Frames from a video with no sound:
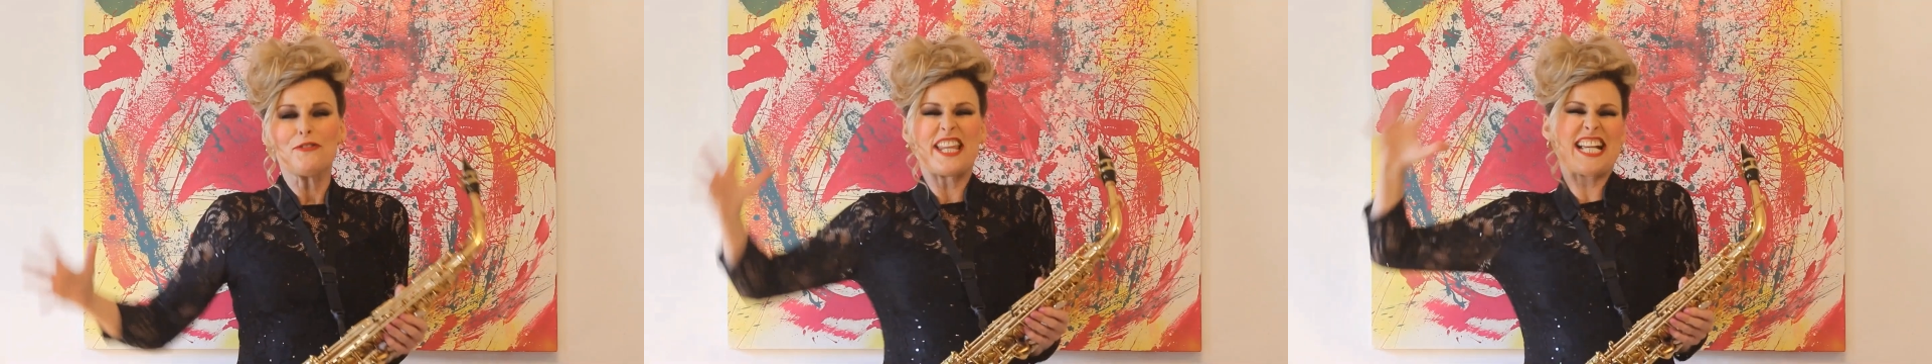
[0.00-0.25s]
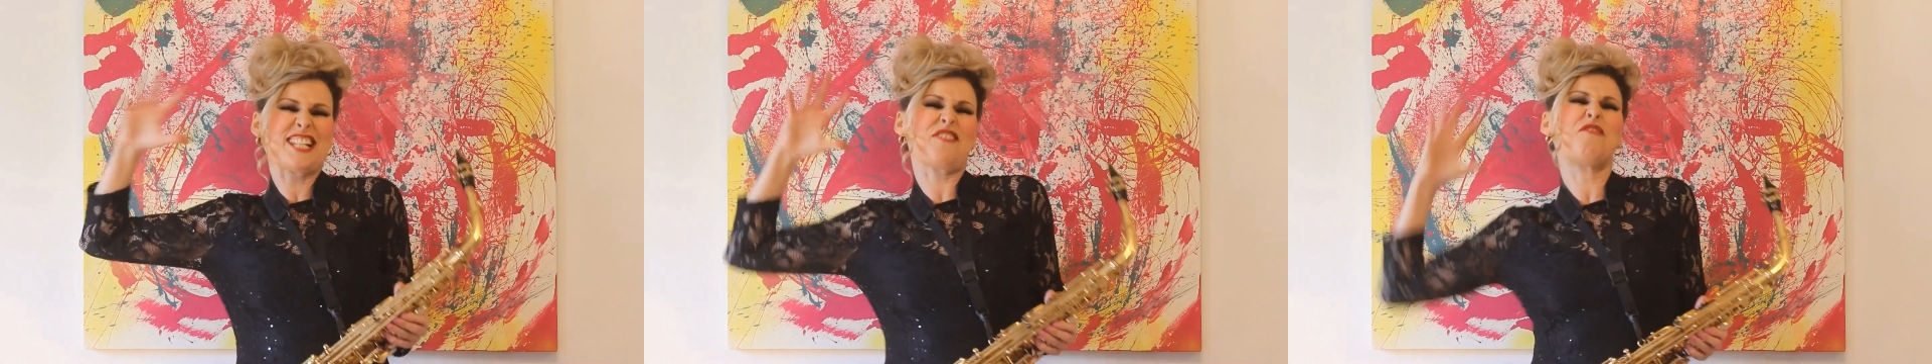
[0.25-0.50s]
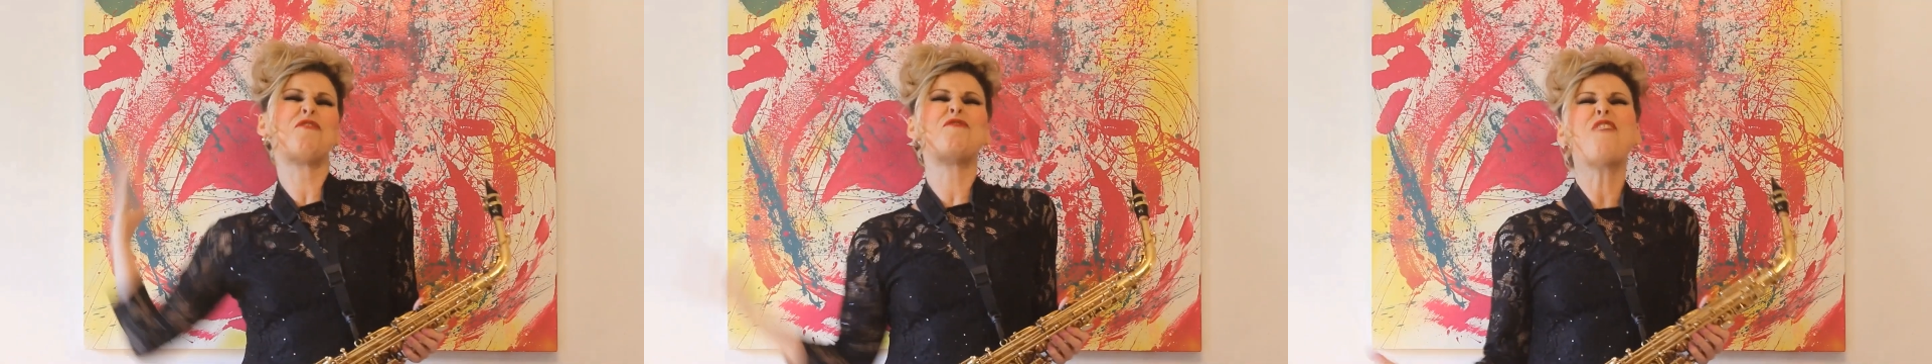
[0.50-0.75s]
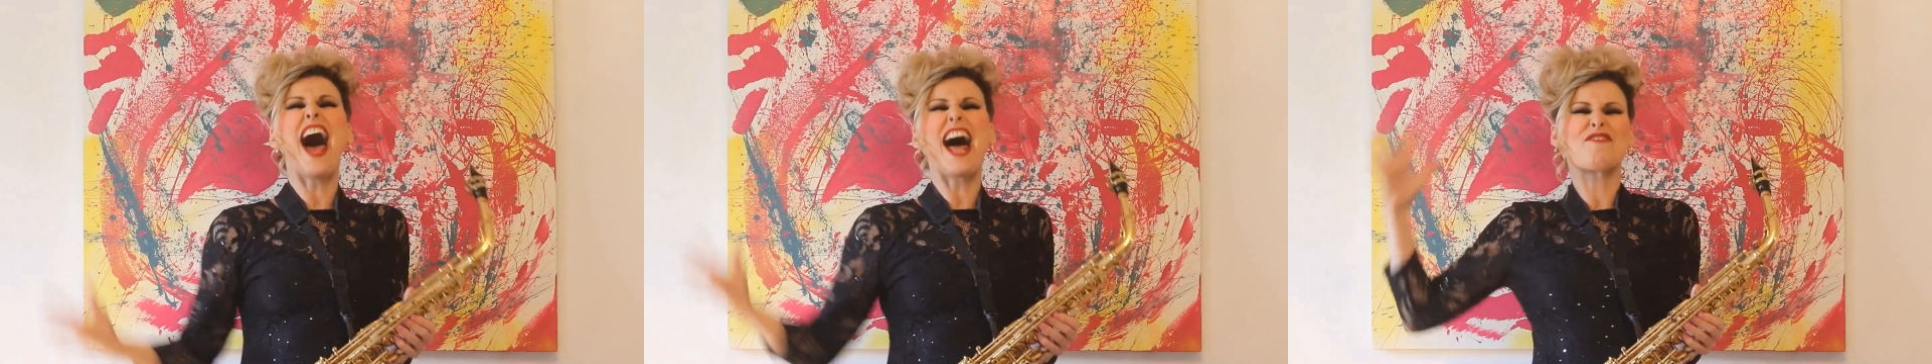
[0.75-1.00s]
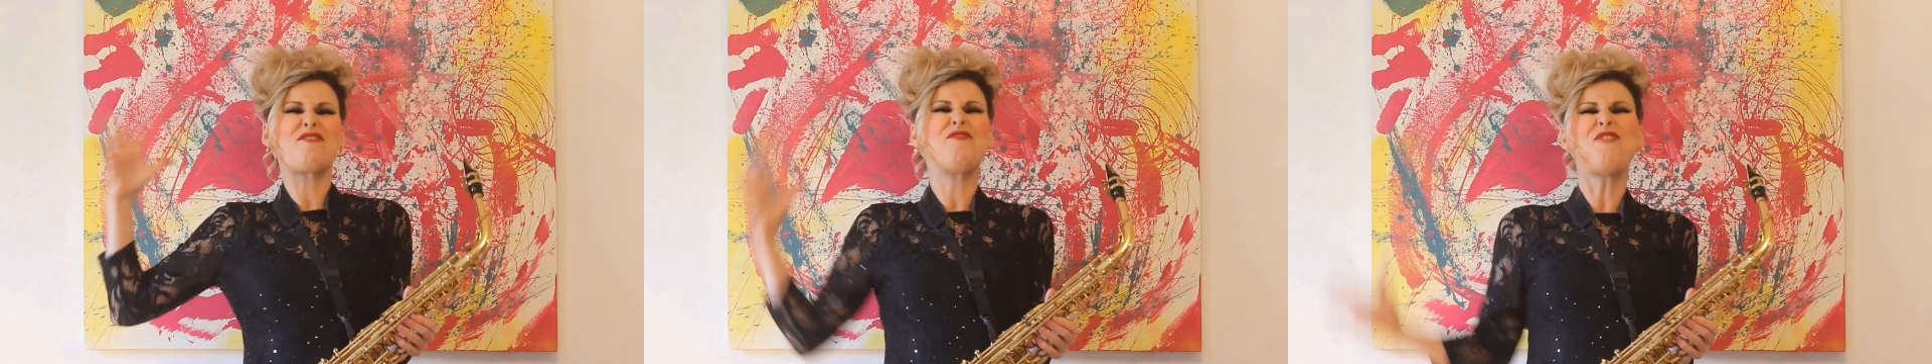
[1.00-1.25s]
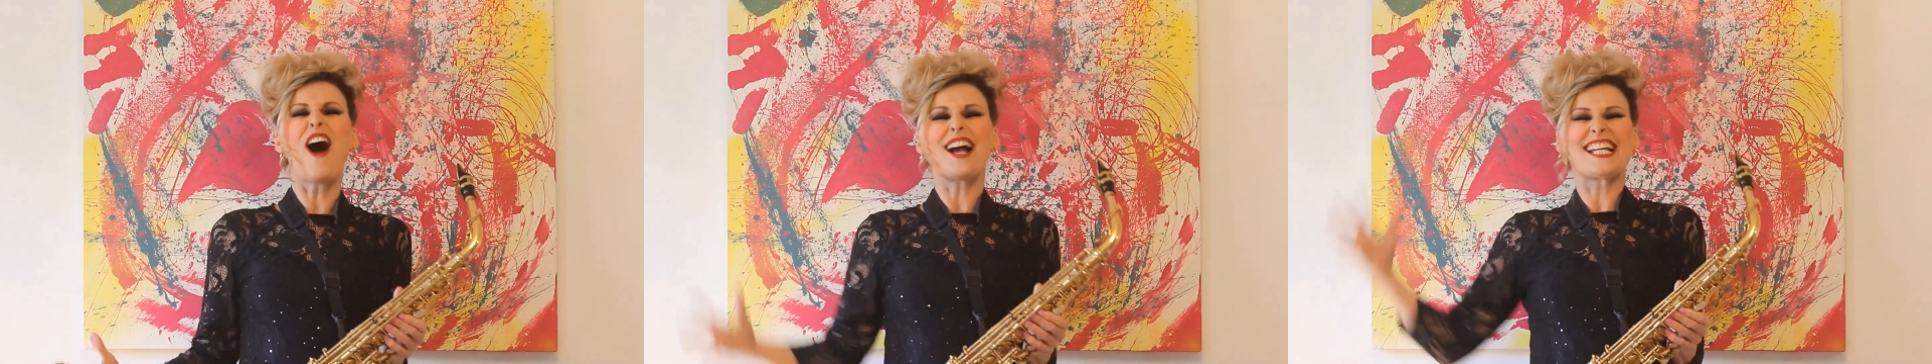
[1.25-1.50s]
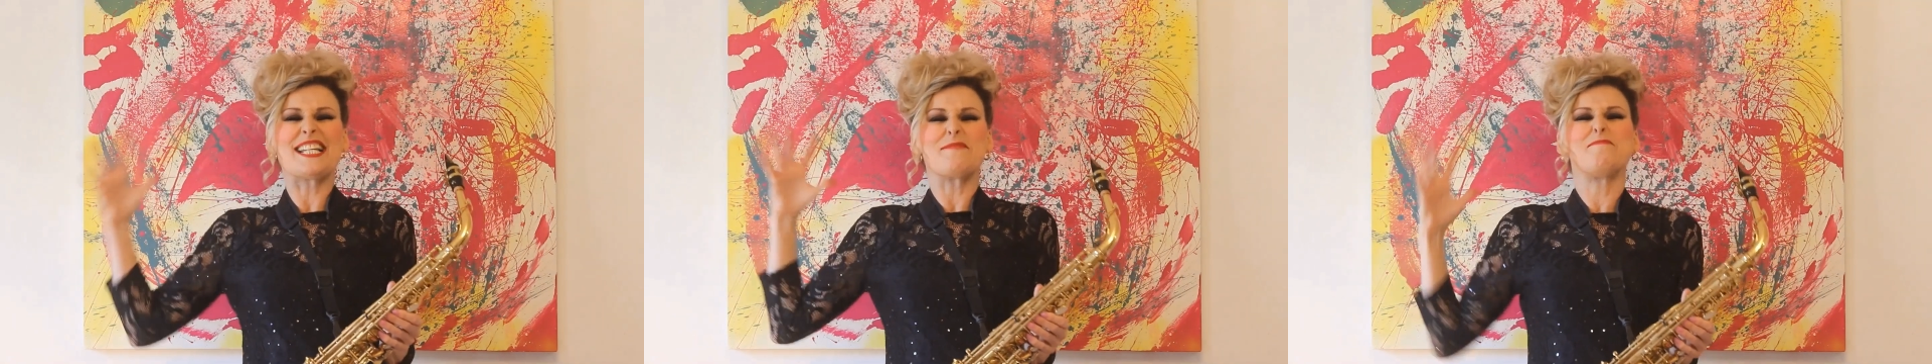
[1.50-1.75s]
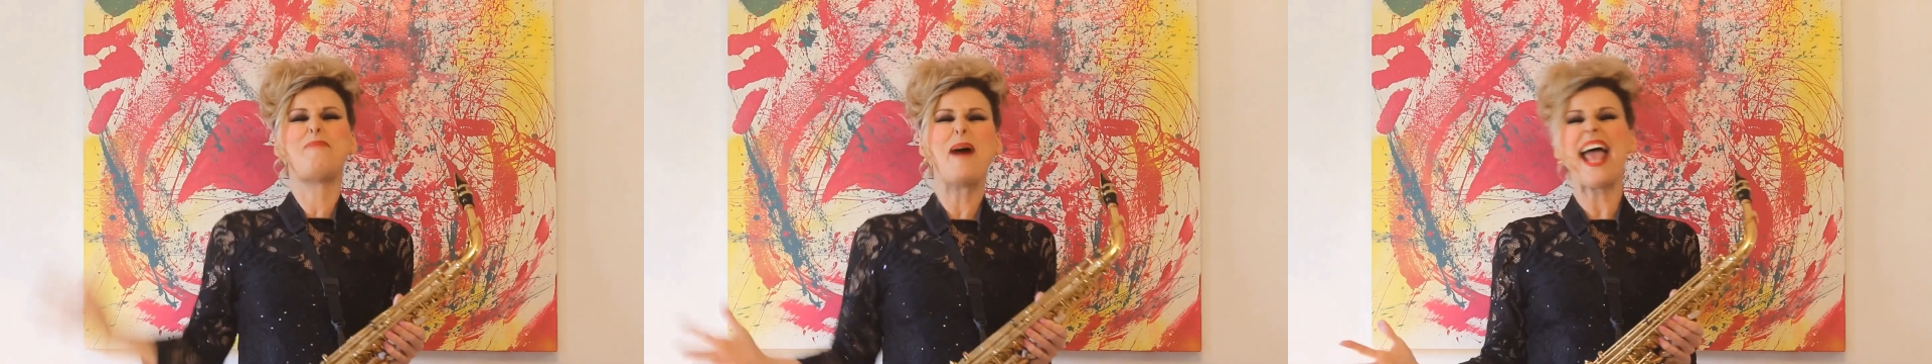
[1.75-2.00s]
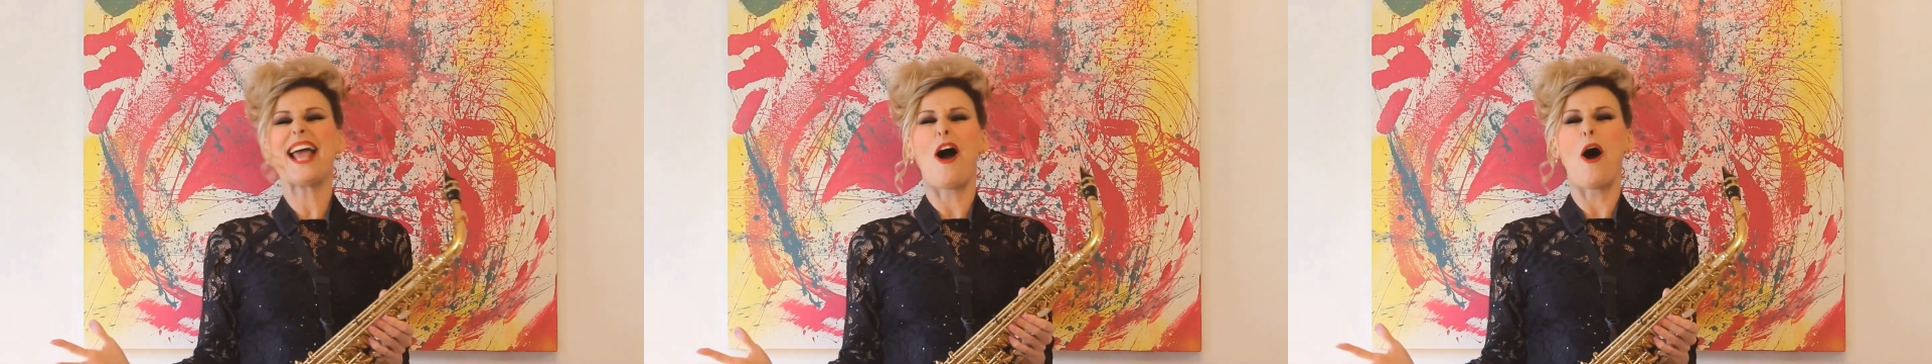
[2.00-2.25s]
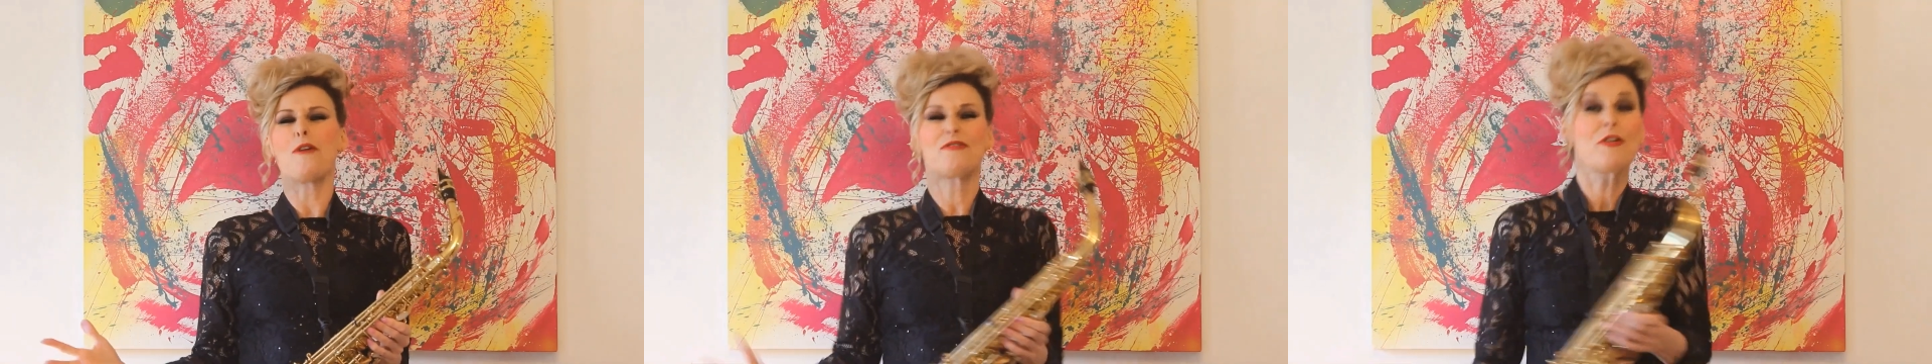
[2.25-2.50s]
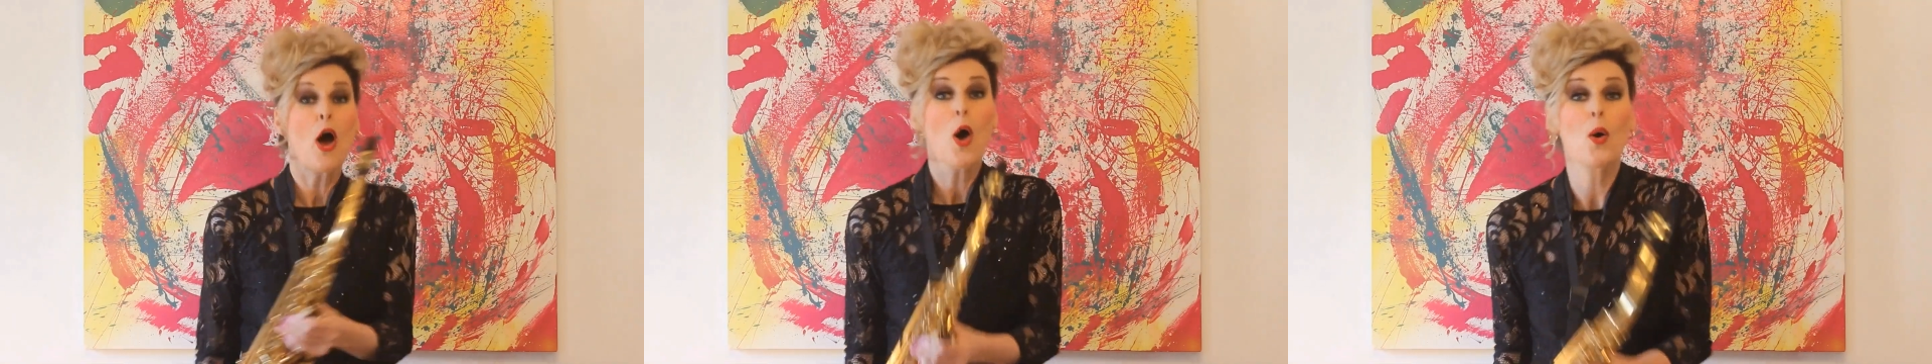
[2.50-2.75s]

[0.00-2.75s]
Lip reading: This fat, funky payoff,